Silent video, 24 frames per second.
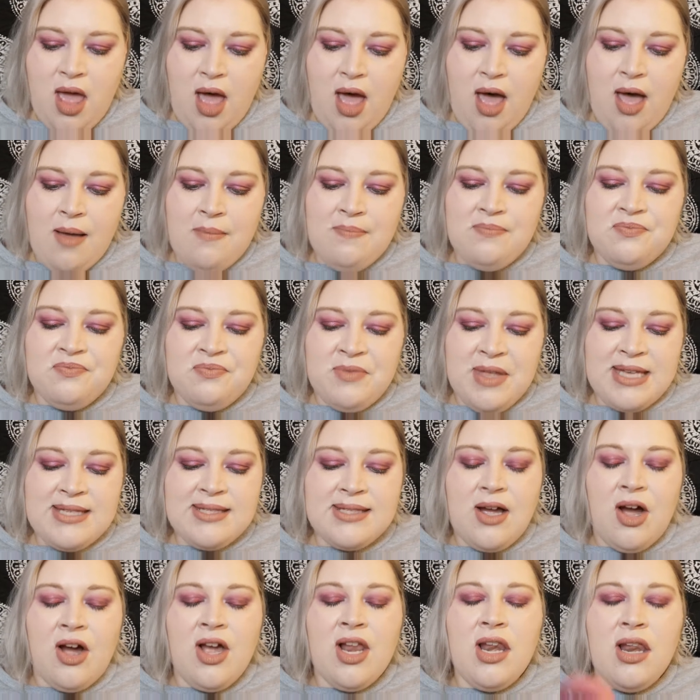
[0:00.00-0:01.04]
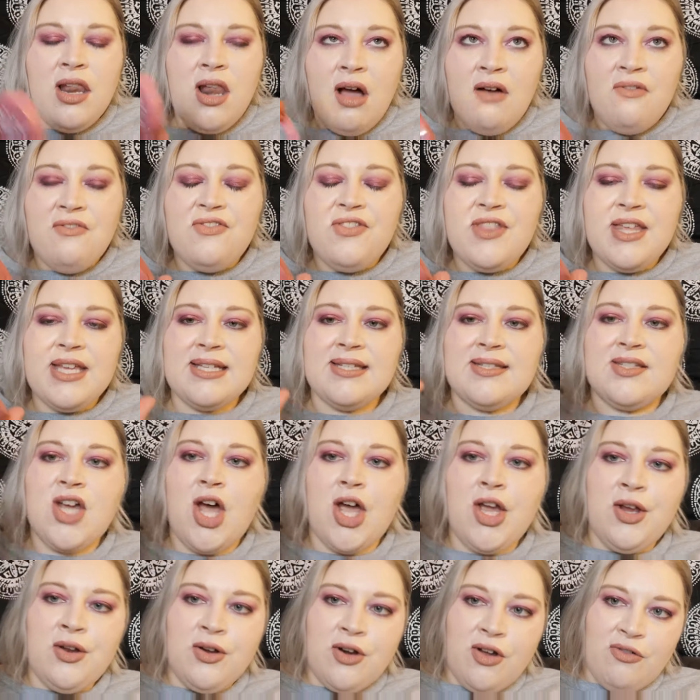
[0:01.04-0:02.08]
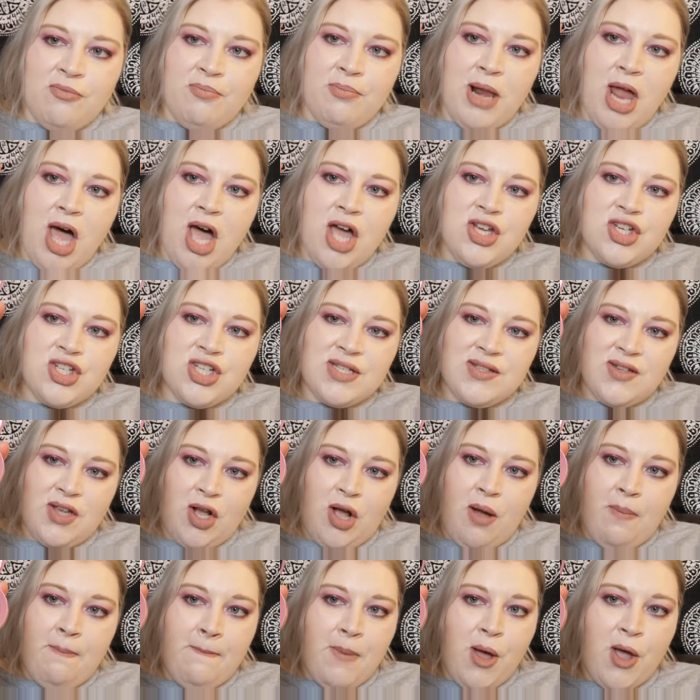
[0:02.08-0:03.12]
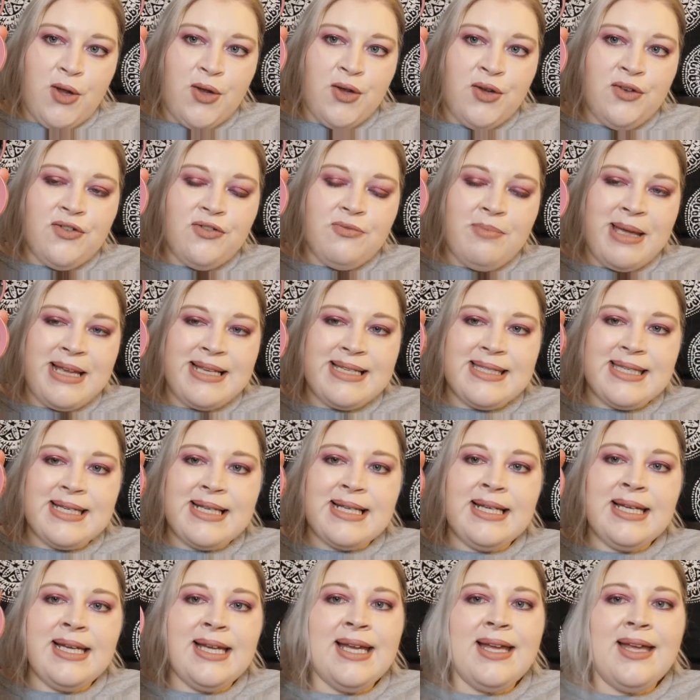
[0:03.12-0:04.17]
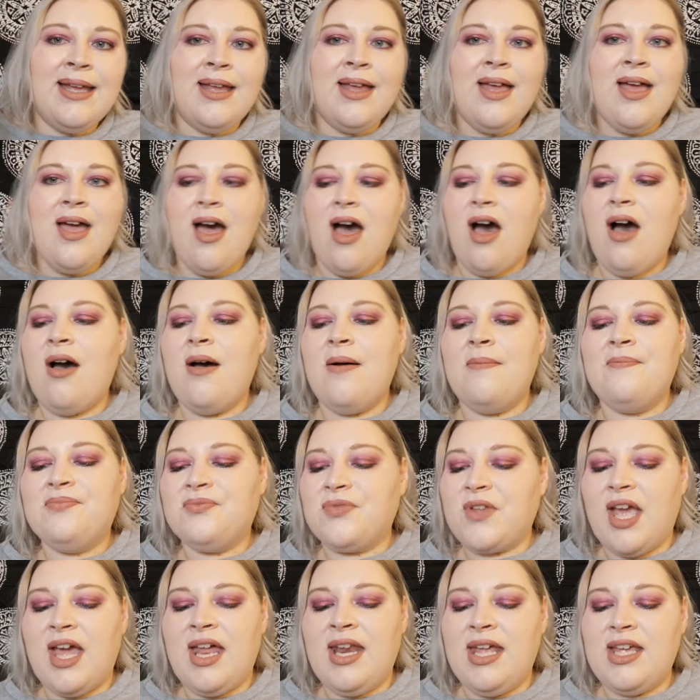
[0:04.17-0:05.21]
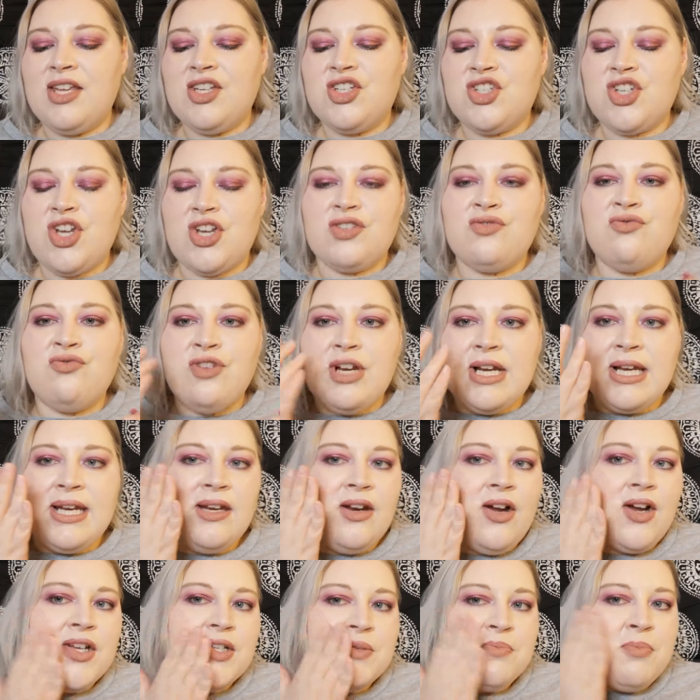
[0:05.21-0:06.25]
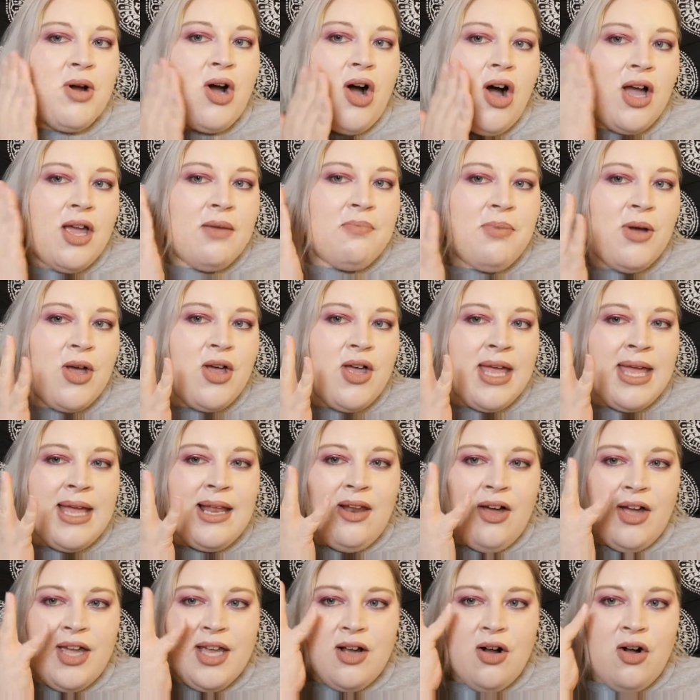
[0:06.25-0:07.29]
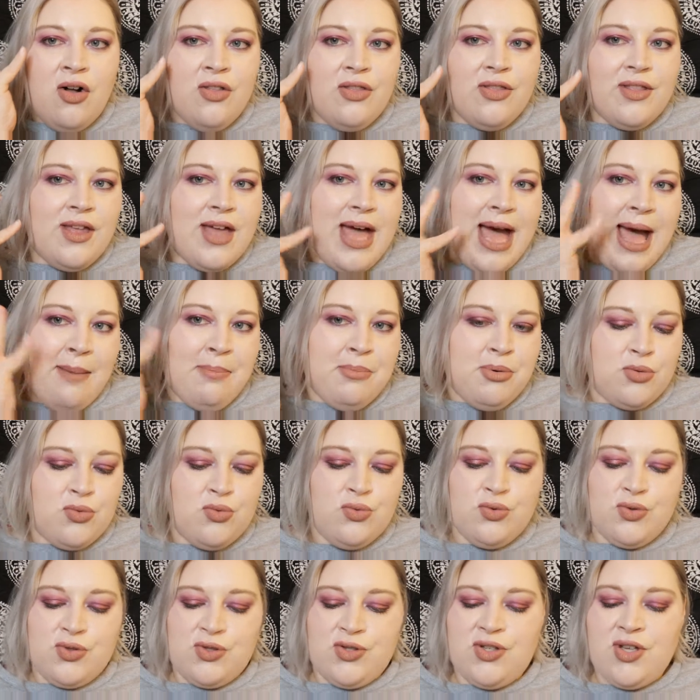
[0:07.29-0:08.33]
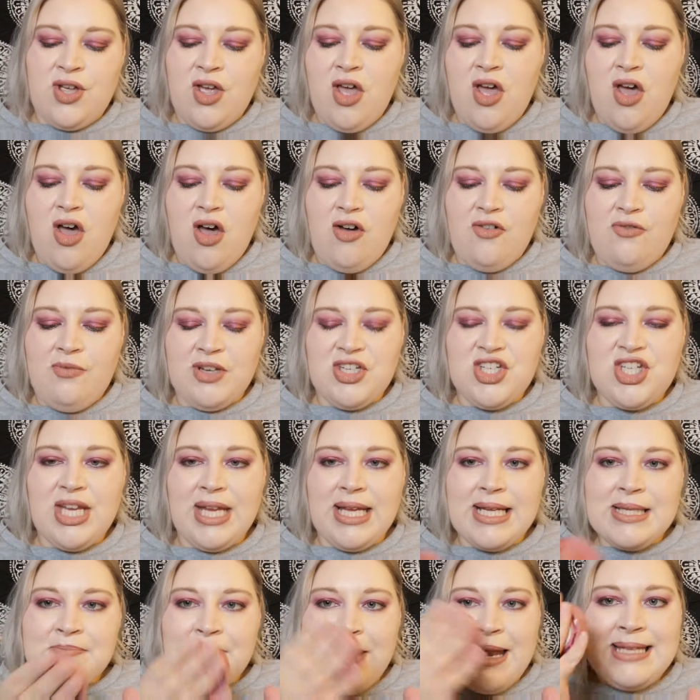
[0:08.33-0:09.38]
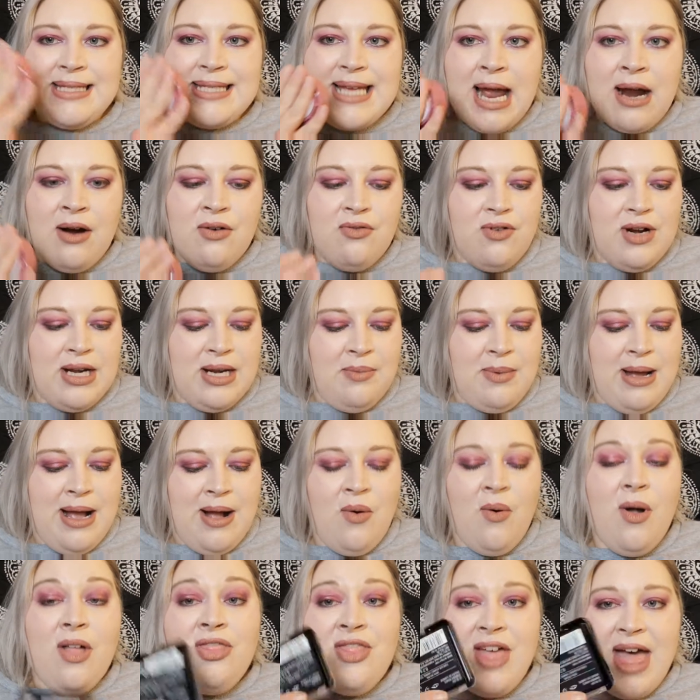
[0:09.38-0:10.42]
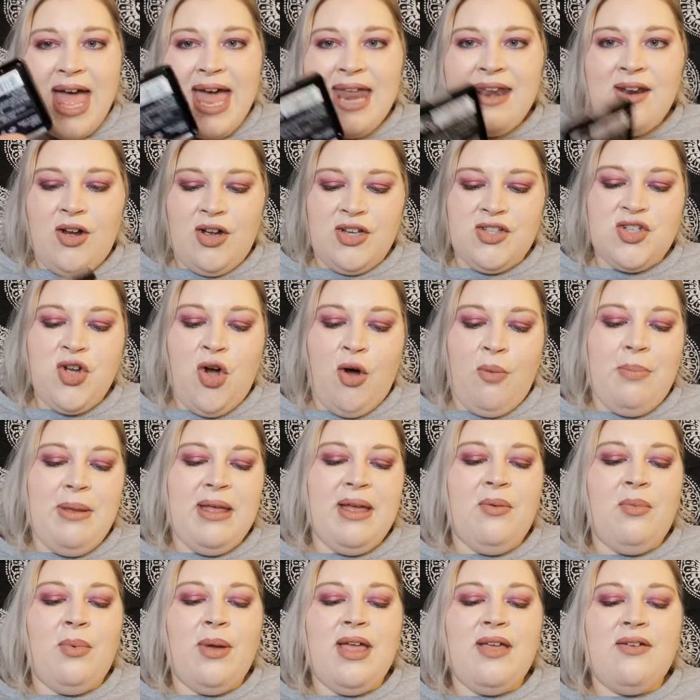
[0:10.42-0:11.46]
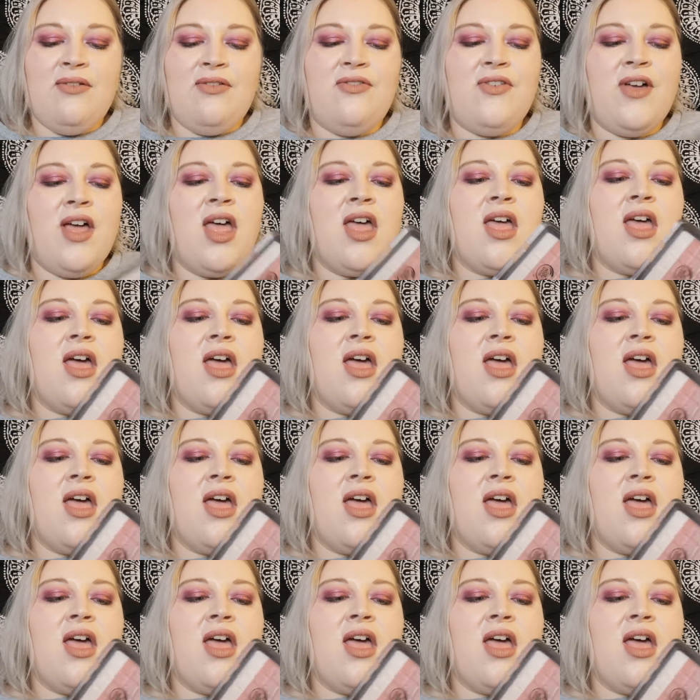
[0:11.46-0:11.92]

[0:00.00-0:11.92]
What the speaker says: I love this tone of blush. It's like a mauve basically, and it's just really nice. I put it like on the apples of my cheeks, blend it out really well, and then I top it with